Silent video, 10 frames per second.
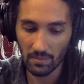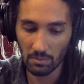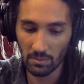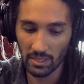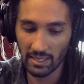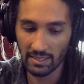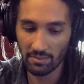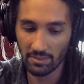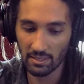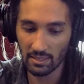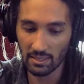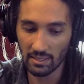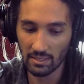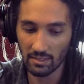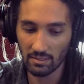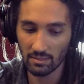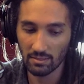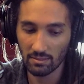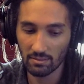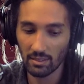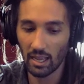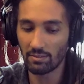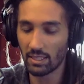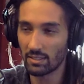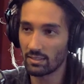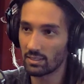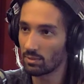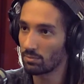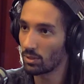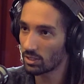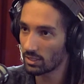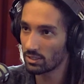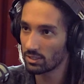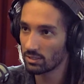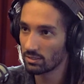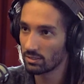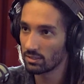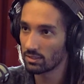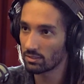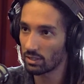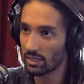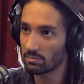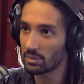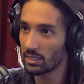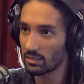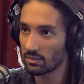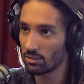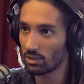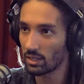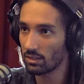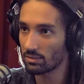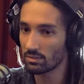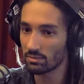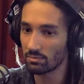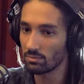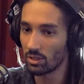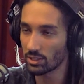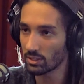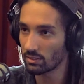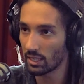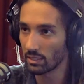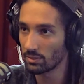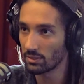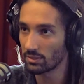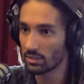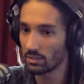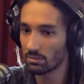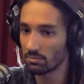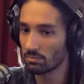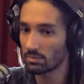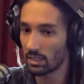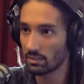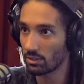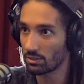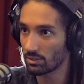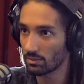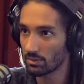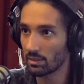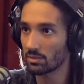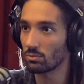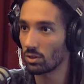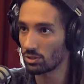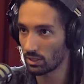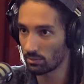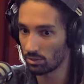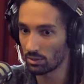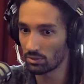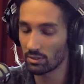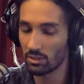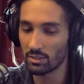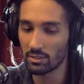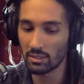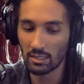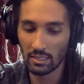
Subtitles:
But I definitely have that system of blockage. So like being in a slaughterhouse, watching these animals, you know, get slaughtered sometimes, or watching them going to slaughter.